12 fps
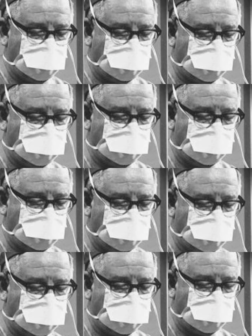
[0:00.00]
Denson,
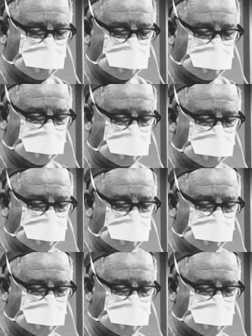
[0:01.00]
Sam was his